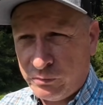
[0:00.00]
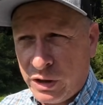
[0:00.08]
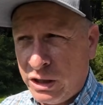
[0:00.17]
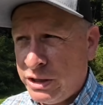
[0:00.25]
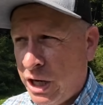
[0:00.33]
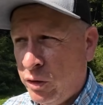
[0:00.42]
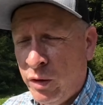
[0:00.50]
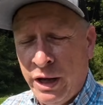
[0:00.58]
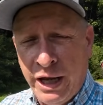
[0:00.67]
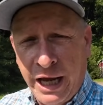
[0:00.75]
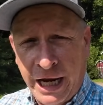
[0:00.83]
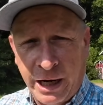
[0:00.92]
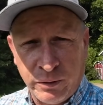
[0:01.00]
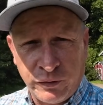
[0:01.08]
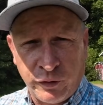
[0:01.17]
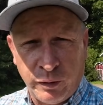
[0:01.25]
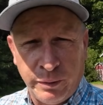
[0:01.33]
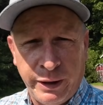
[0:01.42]
So hang out with us for
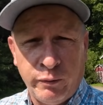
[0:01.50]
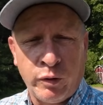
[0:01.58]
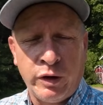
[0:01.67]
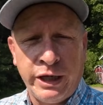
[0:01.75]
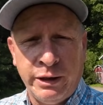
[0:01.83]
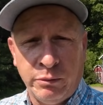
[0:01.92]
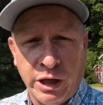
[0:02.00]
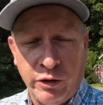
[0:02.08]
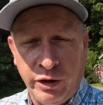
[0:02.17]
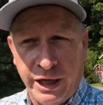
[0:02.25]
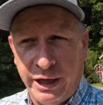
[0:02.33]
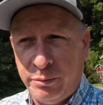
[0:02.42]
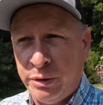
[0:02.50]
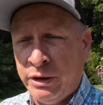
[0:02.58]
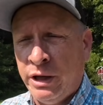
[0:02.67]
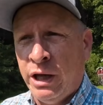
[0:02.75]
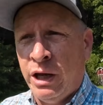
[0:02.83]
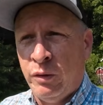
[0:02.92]
a little bit. We're going to get them loaded up.
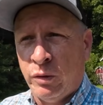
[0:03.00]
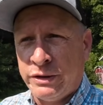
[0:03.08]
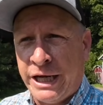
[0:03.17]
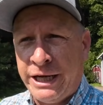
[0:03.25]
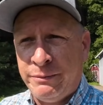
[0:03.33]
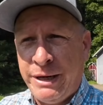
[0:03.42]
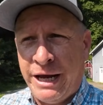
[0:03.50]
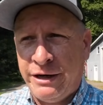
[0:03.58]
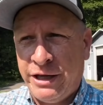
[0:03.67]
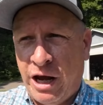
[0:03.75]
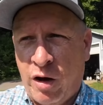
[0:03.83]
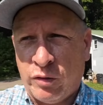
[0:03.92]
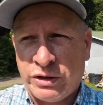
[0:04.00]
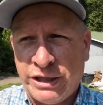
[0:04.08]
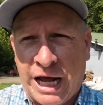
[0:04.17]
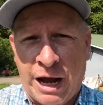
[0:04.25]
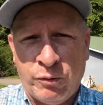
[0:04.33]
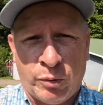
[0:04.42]
We'll take them down to the auction.
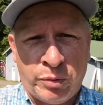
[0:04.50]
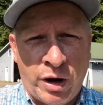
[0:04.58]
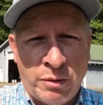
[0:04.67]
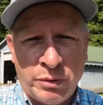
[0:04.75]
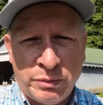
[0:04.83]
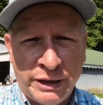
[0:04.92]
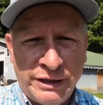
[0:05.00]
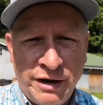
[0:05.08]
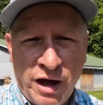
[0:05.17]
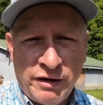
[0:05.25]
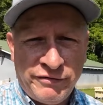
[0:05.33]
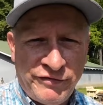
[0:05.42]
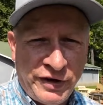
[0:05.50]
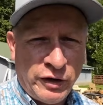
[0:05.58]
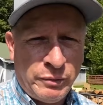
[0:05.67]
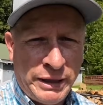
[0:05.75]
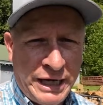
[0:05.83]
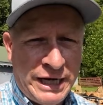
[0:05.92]
I will probably not
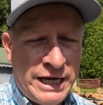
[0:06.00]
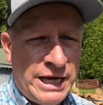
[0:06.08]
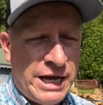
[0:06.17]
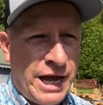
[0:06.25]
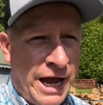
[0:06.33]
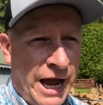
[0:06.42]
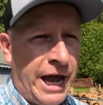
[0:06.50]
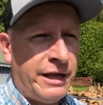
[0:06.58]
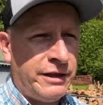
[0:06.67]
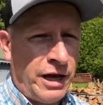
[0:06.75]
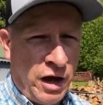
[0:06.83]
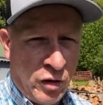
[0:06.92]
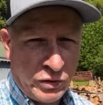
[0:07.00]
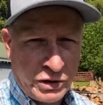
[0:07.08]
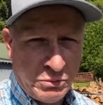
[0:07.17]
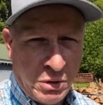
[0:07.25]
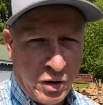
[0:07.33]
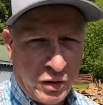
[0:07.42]
film any at the
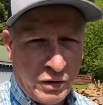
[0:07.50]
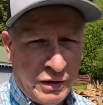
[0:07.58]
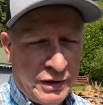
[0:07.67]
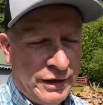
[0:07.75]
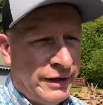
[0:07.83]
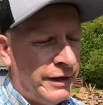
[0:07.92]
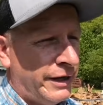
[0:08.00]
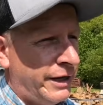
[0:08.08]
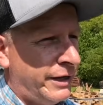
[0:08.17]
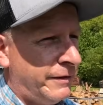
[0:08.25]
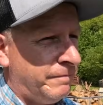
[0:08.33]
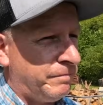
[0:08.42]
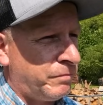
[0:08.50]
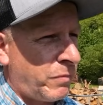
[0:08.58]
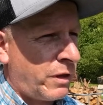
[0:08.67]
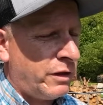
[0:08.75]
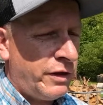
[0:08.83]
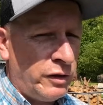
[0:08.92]
auction barn.
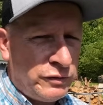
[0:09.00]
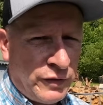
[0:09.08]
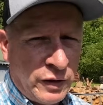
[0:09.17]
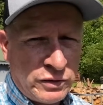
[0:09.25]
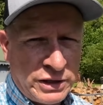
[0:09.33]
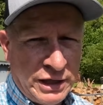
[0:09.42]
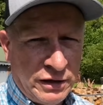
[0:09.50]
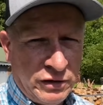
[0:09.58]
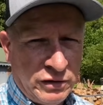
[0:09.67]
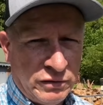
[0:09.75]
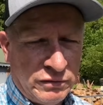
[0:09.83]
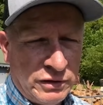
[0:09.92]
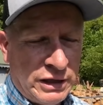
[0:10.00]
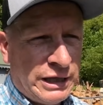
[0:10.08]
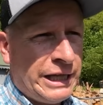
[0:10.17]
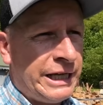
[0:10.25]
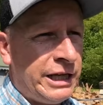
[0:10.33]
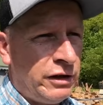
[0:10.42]
Those folks get a little
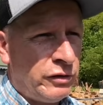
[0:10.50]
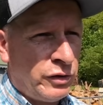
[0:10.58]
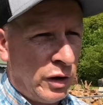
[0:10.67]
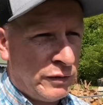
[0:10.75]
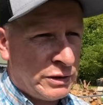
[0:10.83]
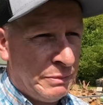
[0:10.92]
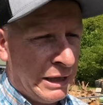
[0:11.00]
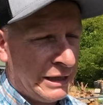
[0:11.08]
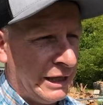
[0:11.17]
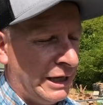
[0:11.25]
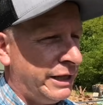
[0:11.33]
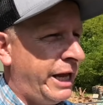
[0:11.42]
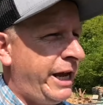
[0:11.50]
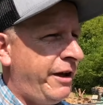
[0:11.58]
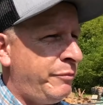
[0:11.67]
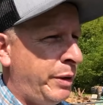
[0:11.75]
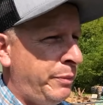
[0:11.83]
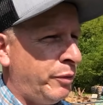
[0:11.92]
nervous about that. They
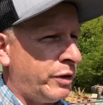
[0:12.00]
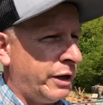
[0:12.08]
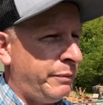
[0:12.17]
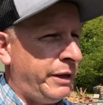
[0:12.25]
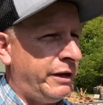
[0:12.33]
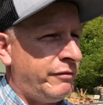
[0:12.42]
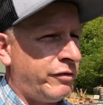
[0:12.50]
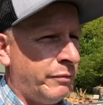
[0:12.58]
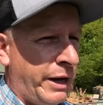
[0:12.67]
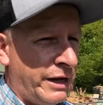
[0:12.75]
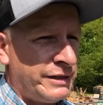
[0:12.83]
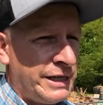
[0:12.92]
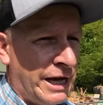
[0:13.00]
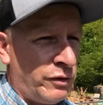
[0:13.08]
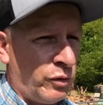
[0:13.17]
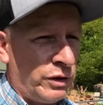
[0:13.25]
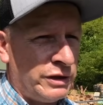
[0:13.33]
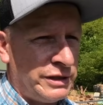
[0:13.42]
have people come in from outside
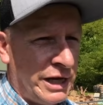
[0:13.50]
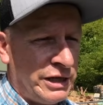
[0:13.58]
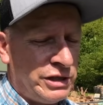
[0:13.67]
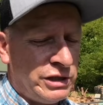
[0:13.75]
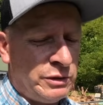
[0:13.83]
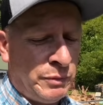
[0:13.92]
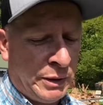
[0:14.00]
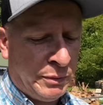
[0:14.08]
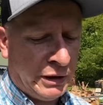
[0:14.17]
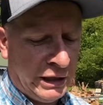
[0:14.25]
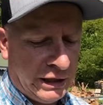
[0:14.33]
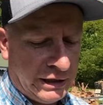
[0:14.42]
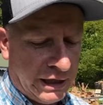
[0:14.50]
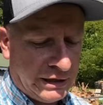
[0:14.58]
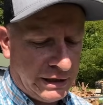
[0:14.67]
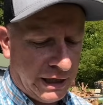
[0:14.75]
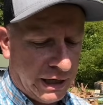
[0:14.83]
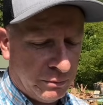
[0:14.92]
organizations, people eating
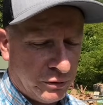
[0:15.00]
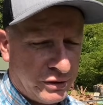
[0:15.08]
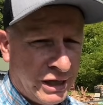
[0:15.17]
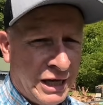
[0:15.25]
tasty animals,